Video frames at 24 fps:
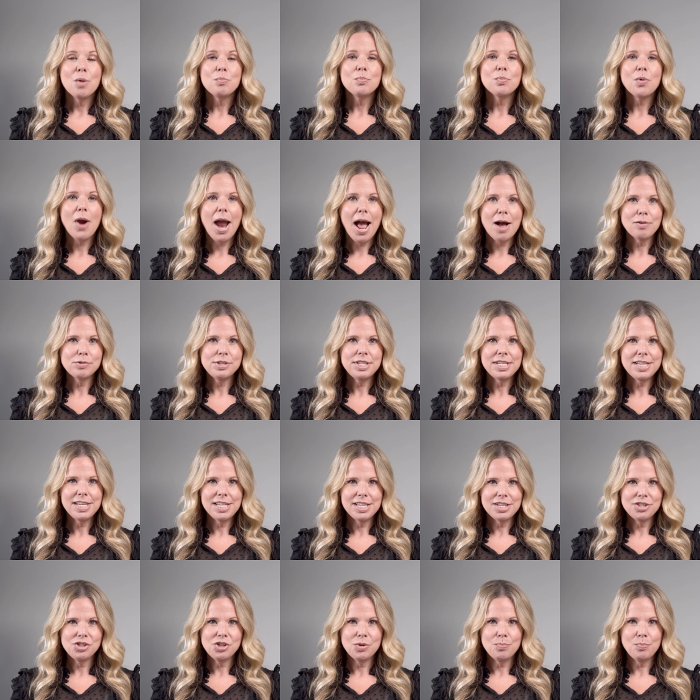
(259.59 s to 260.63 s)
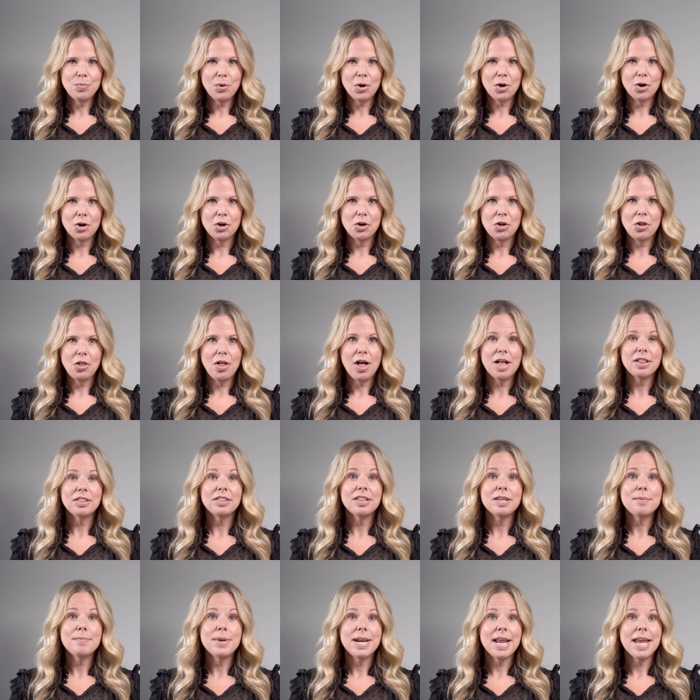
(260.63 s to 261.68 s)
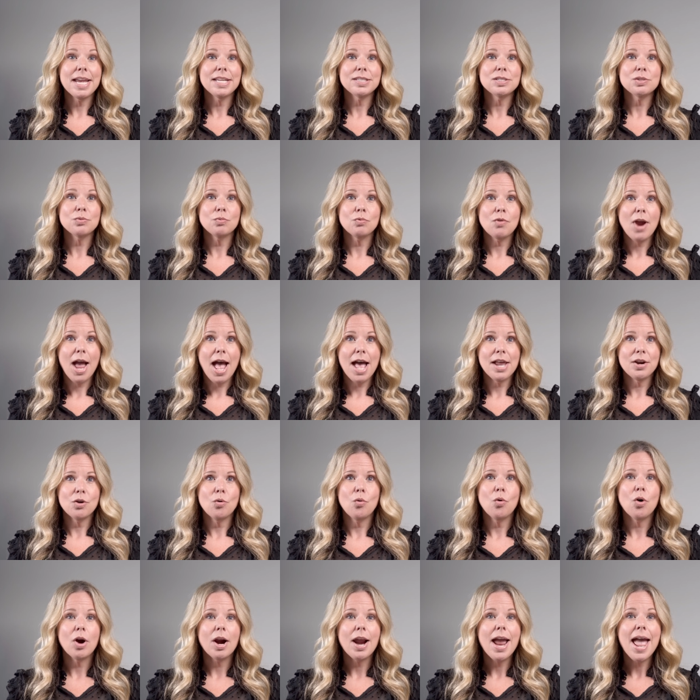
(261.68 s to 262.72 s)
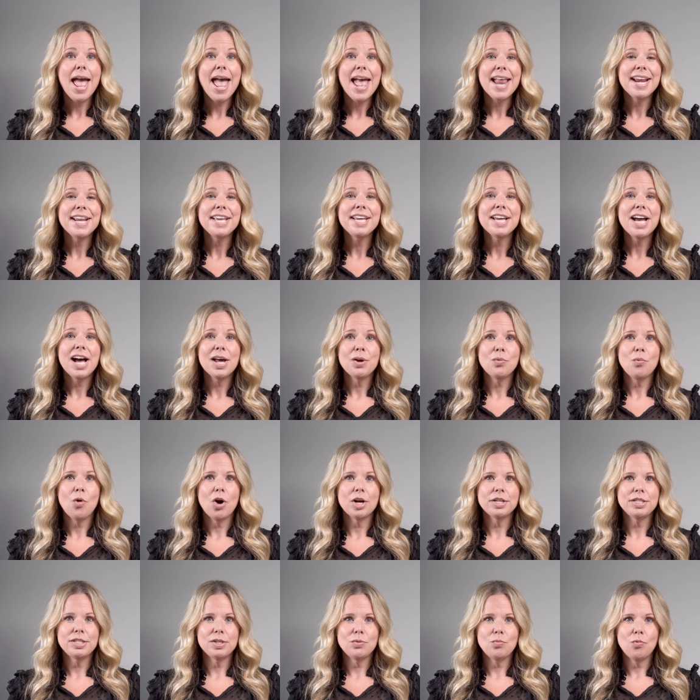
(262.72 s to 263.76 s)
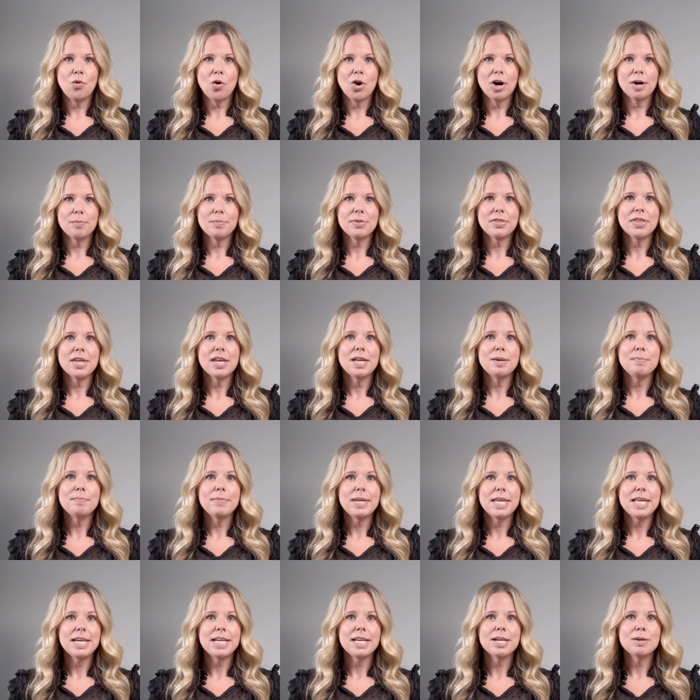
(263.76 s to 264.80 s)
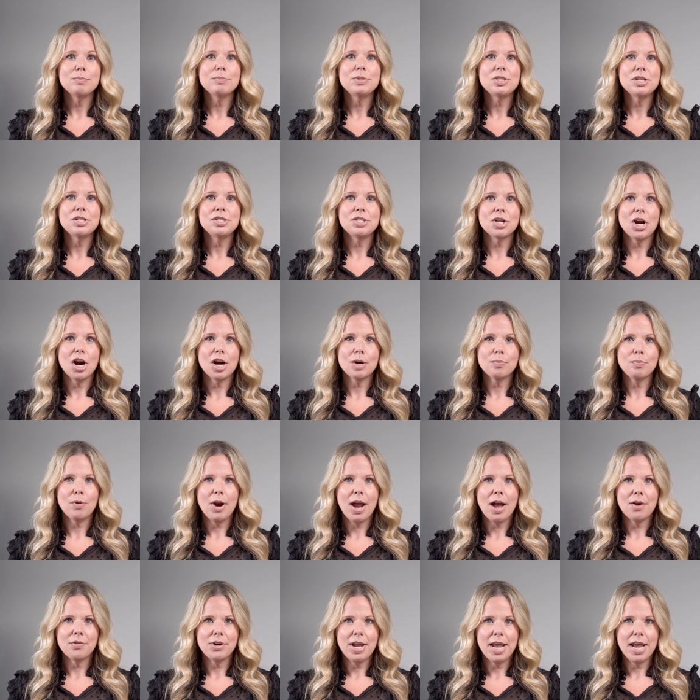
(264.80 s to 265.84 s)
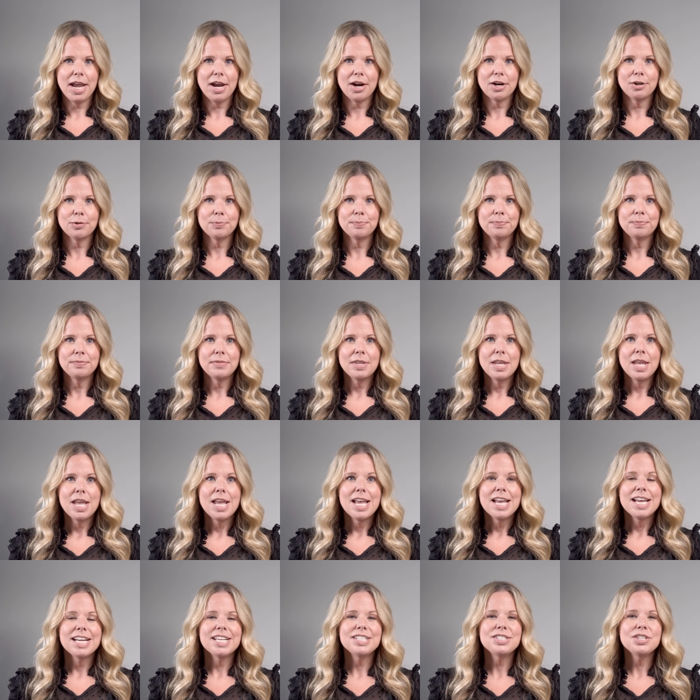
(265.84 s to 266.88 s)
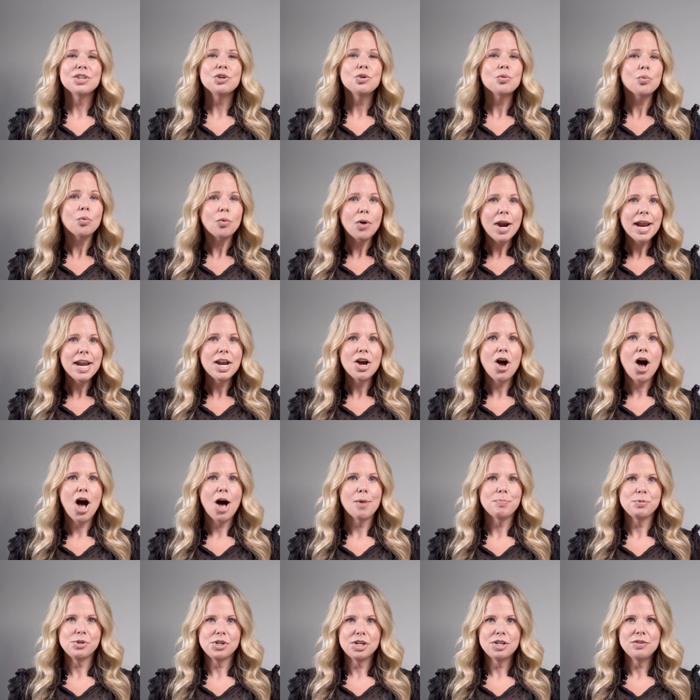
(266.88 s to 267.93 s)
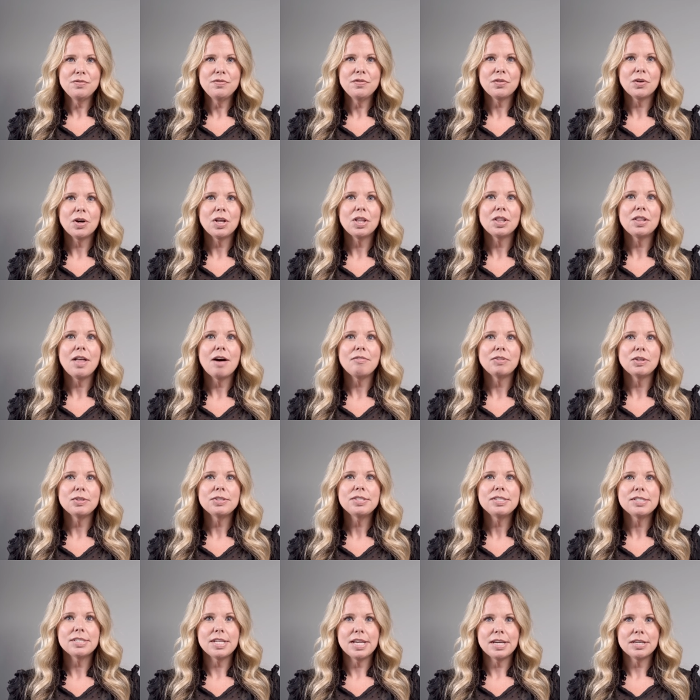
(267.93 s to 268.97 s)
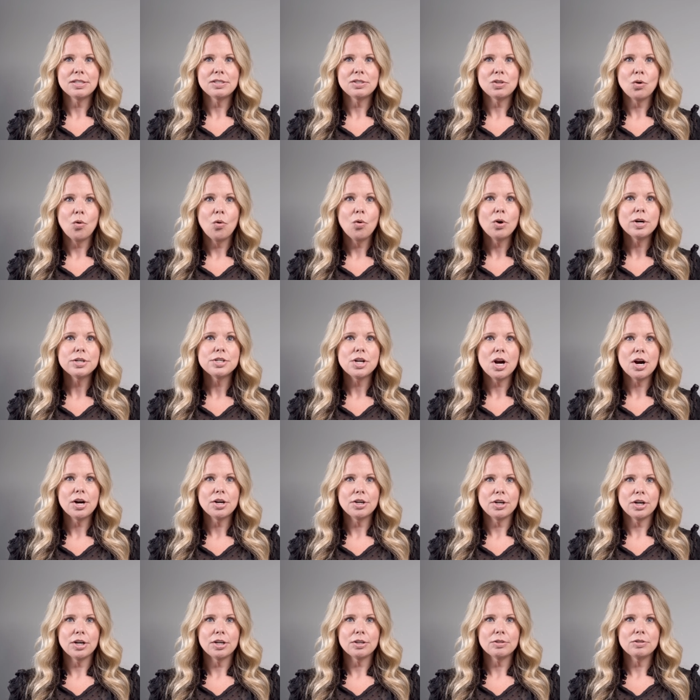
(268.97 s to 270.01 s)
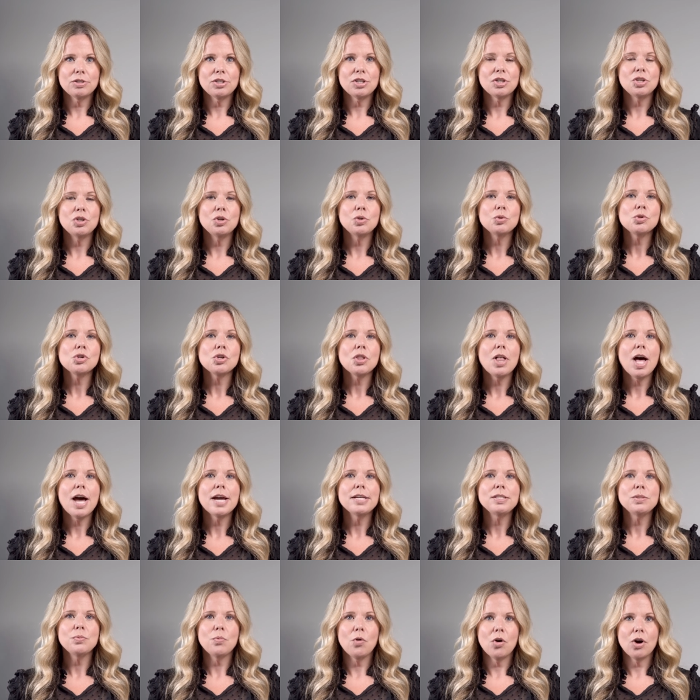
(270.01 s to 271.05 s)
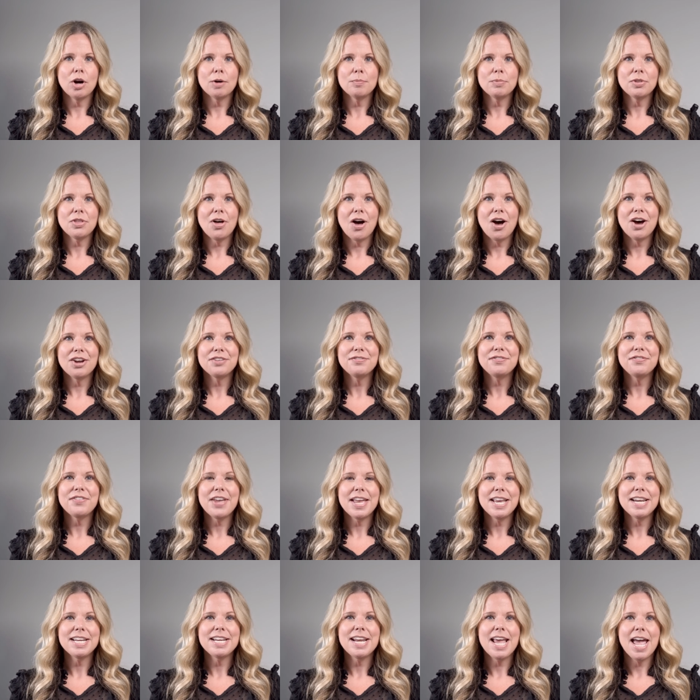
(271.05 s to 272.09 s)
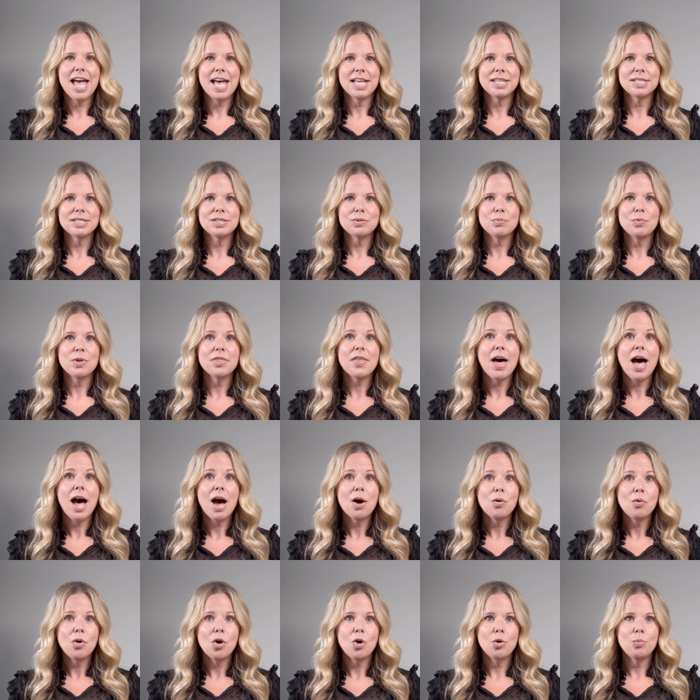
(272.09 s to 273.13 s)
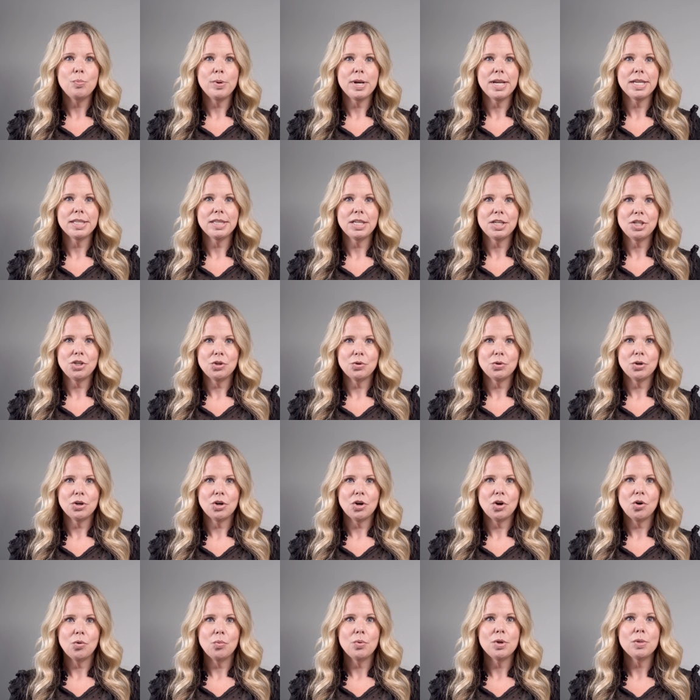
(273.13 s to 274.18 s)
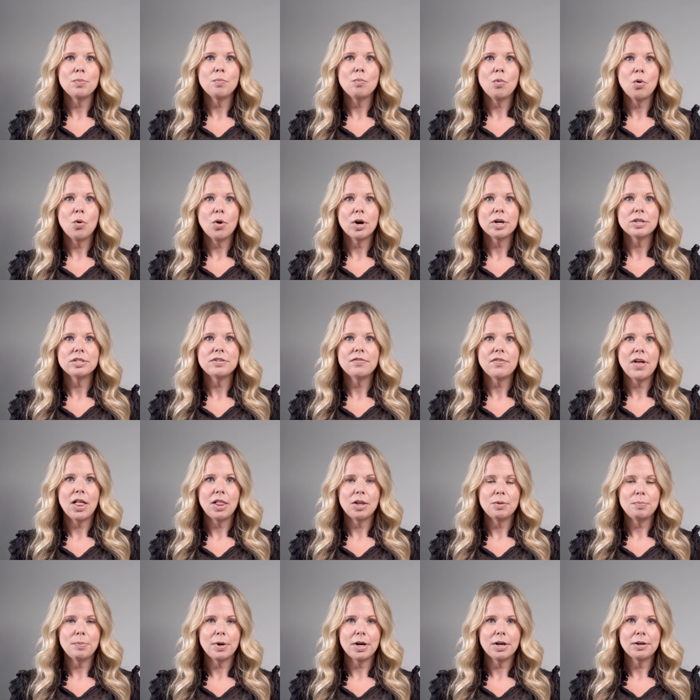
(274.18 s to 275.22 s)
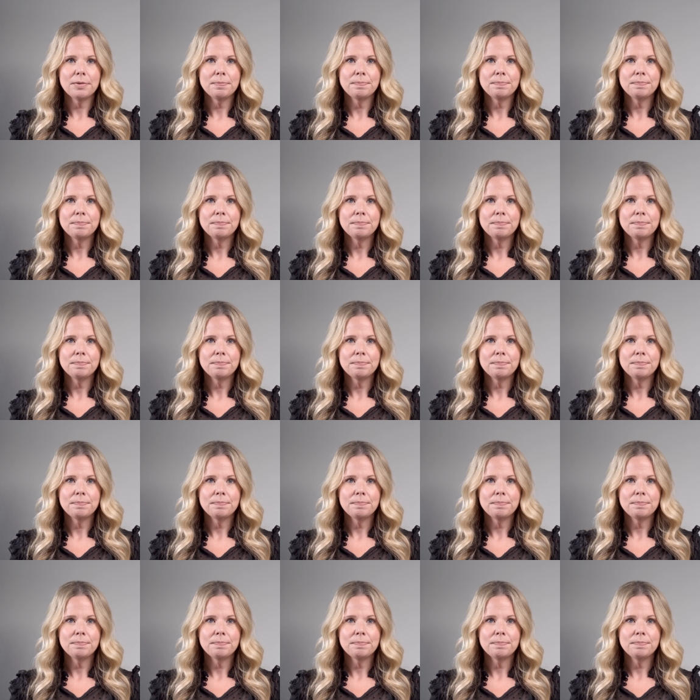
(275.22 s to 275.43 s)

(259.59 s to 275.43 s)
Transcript: Brown Tahitian Pearl eliminates red or any unwanted warmth in medium to dark brown hair. It's a great option for a level 6 or darker to neutralize warmth on faded ends without opening the cuticle with more developer.